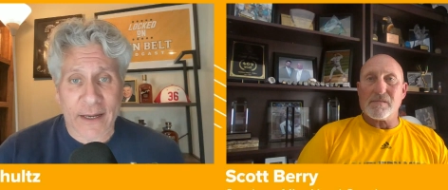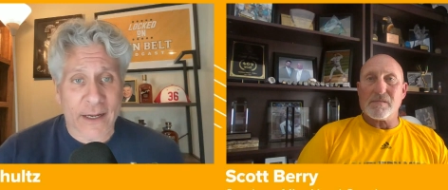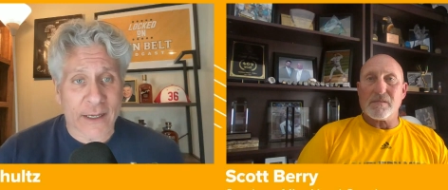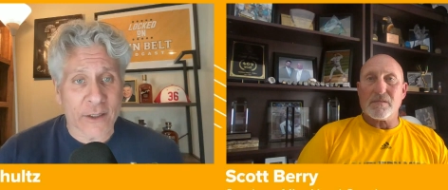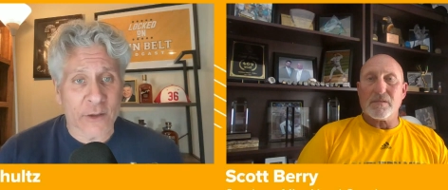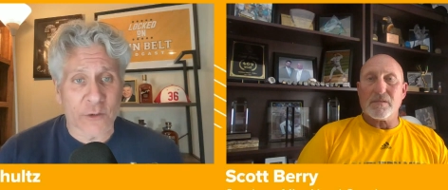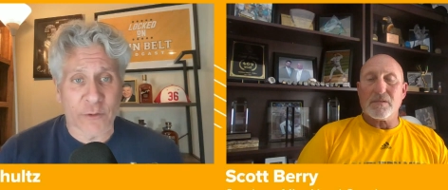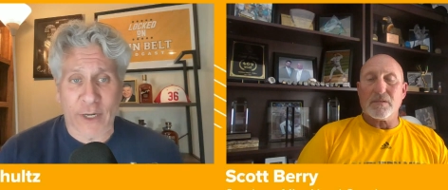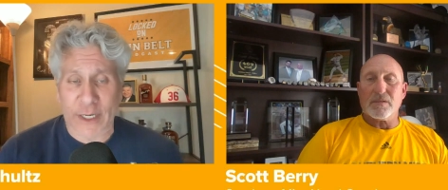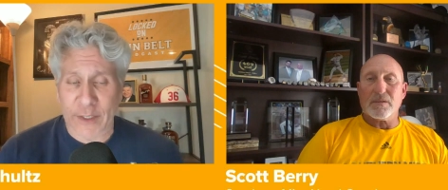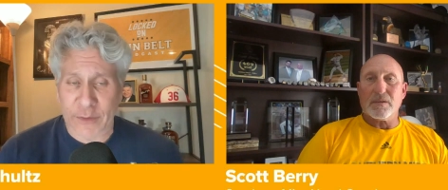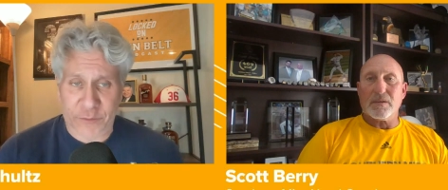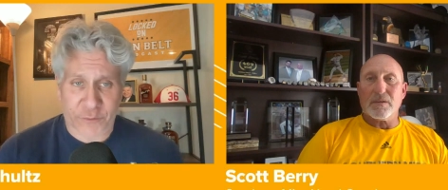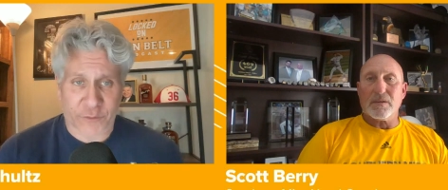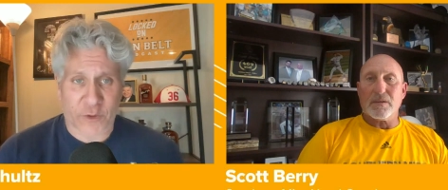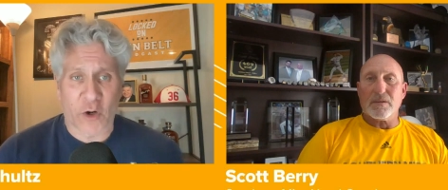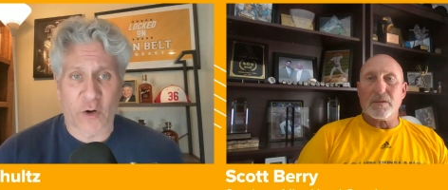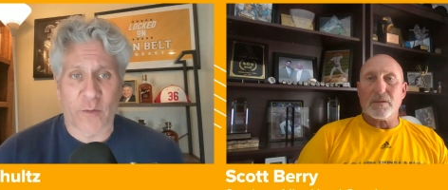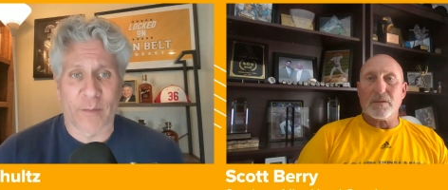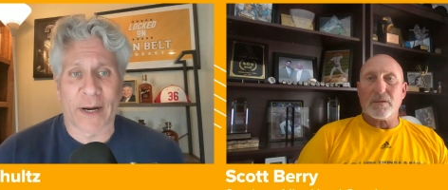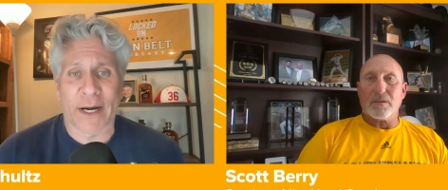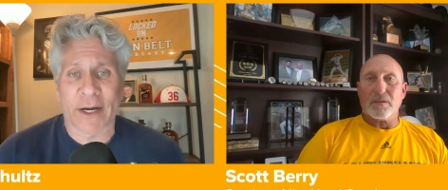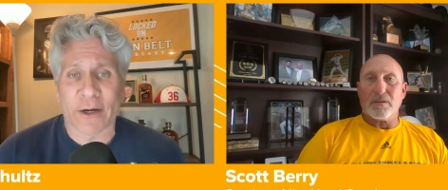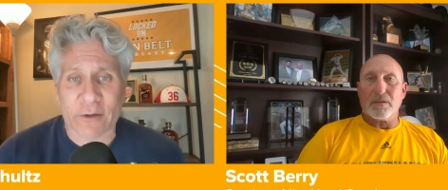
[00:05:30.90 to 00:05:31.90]
Speaker 1: great
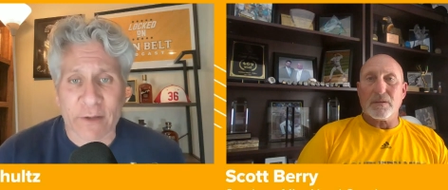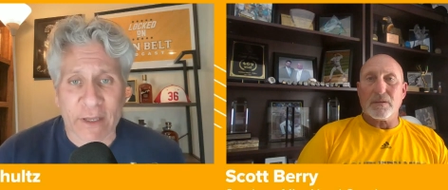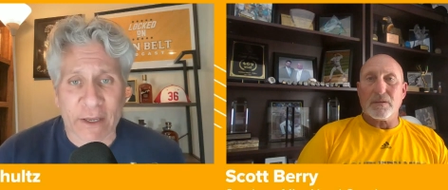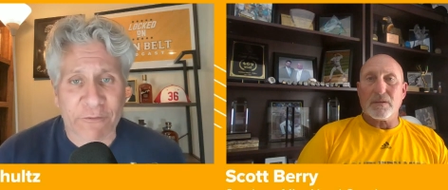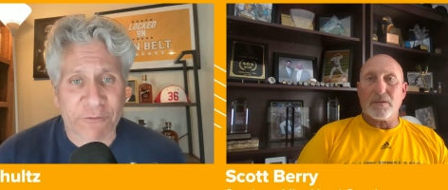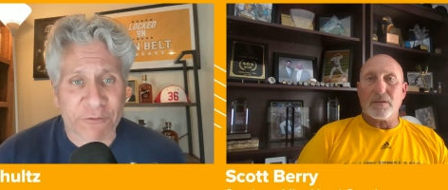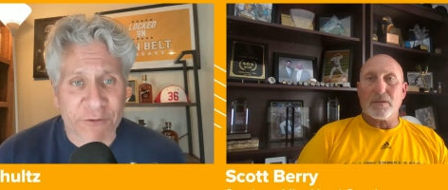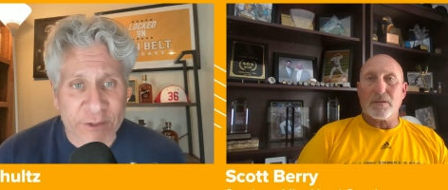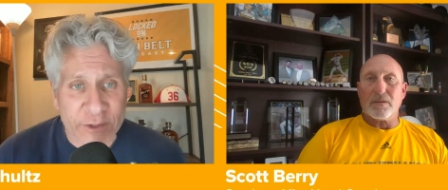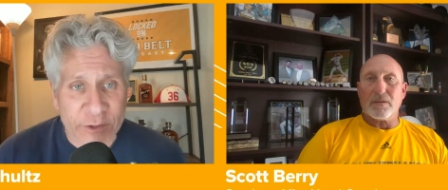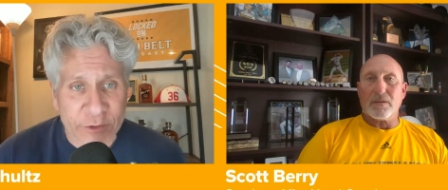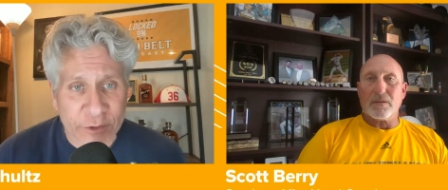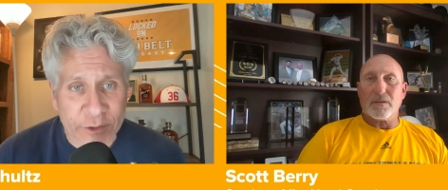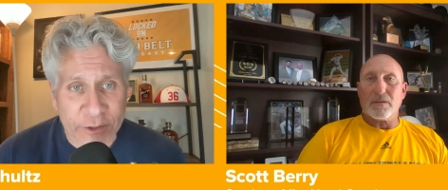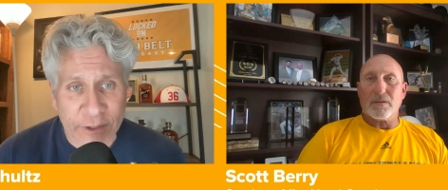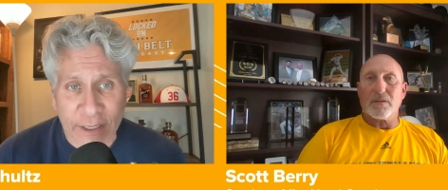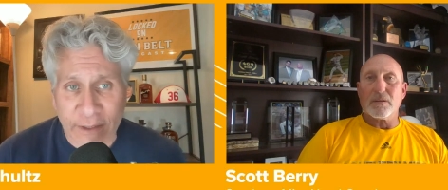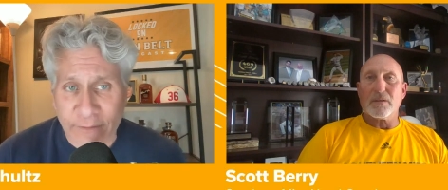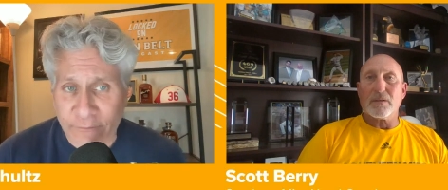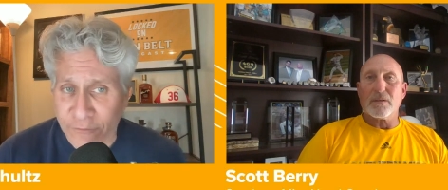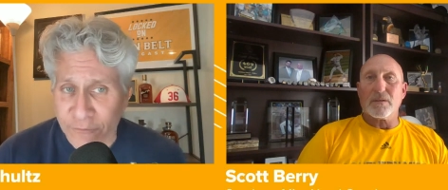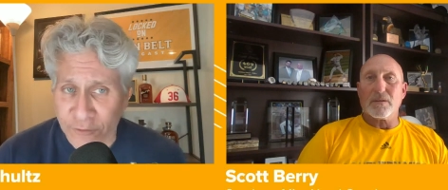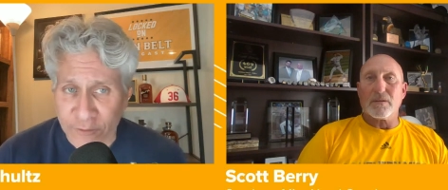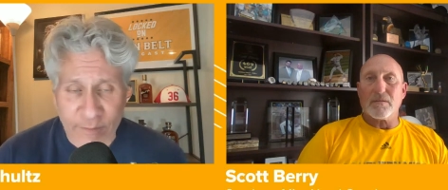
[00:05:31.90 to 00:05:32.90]
throw by your left fielder.
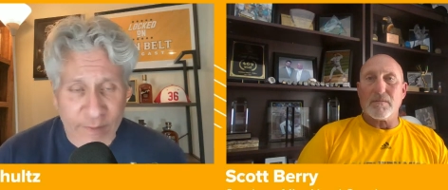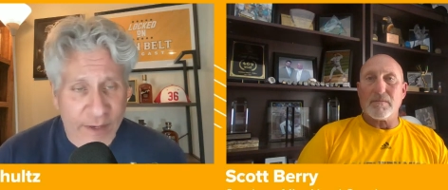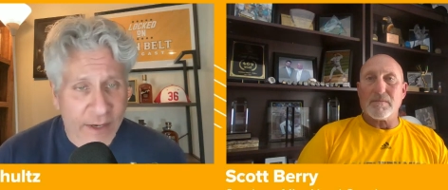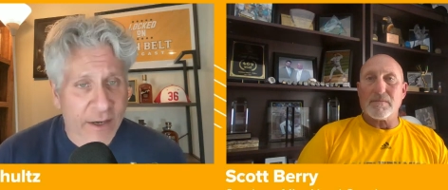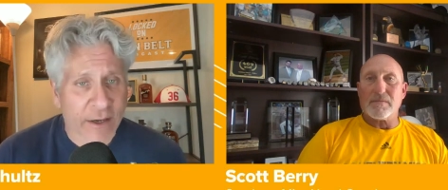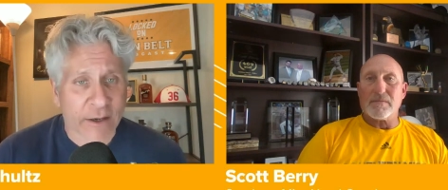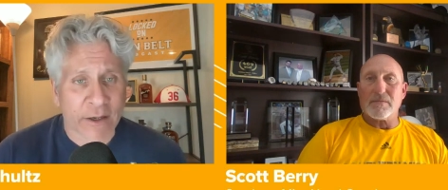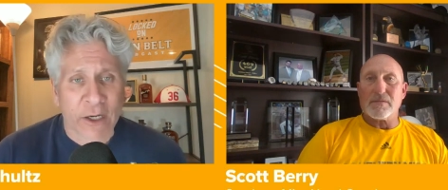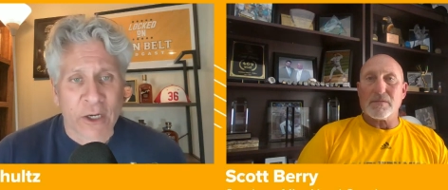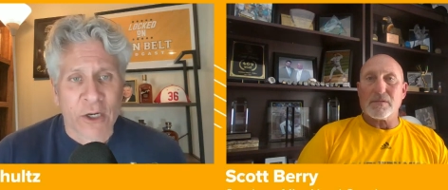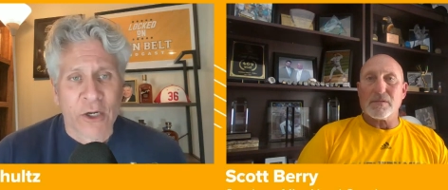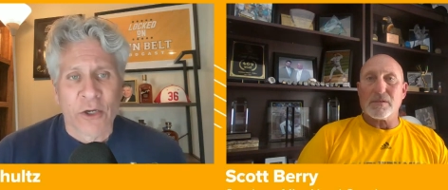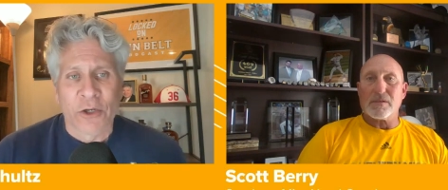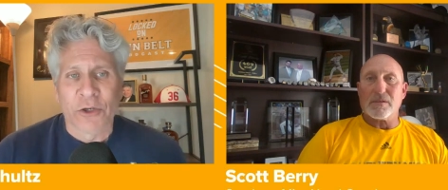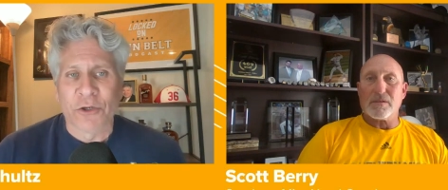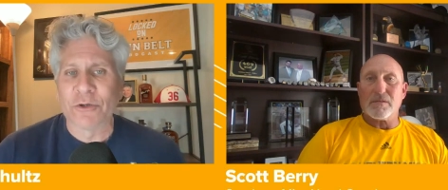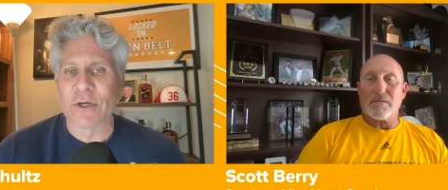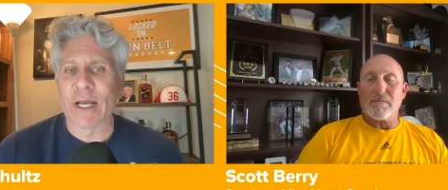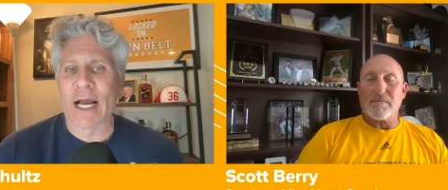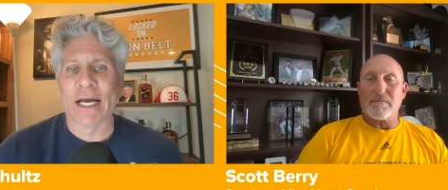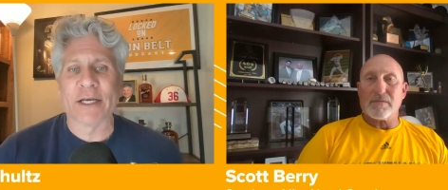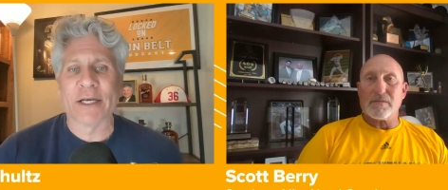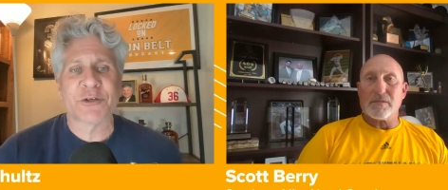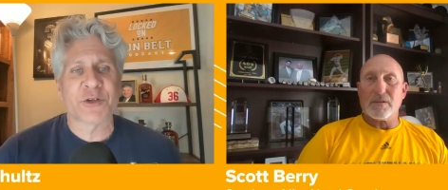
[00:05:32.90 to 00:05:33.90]
And from there,
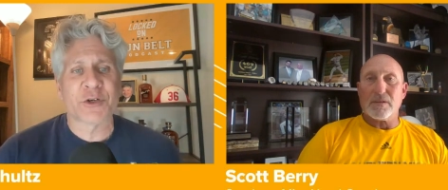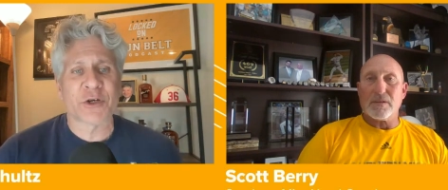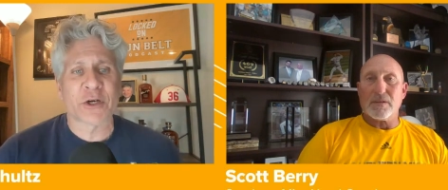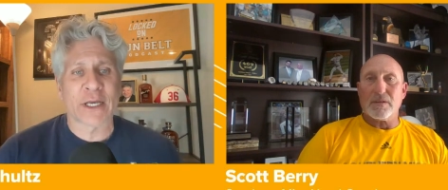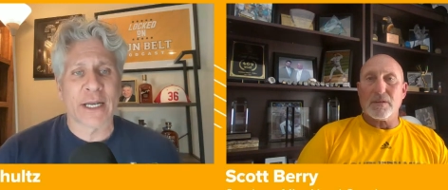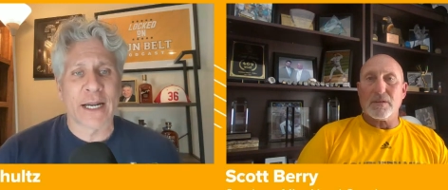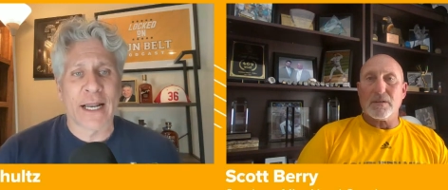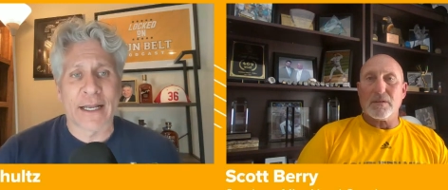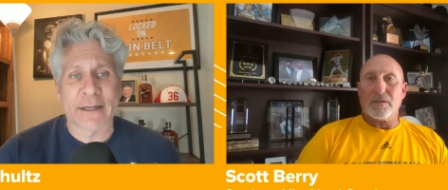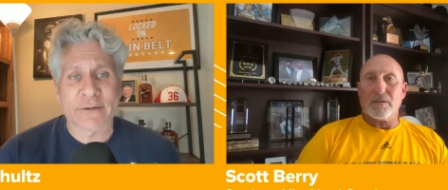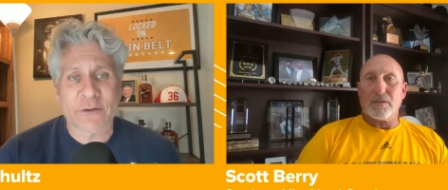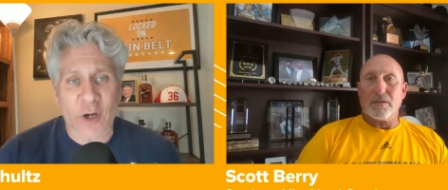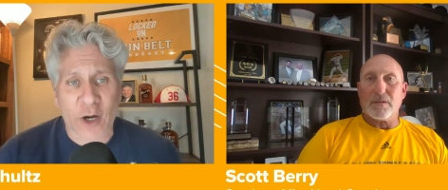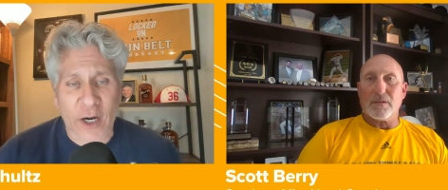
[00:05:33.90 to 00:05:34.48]
you guys took it on.